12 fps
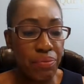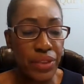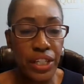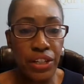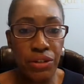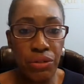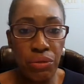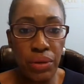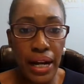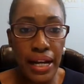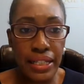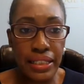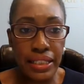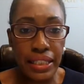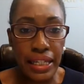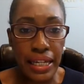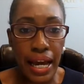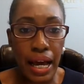You, as
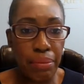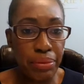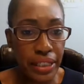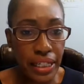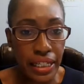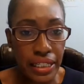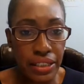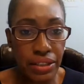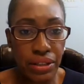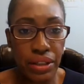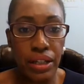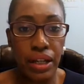the applicant,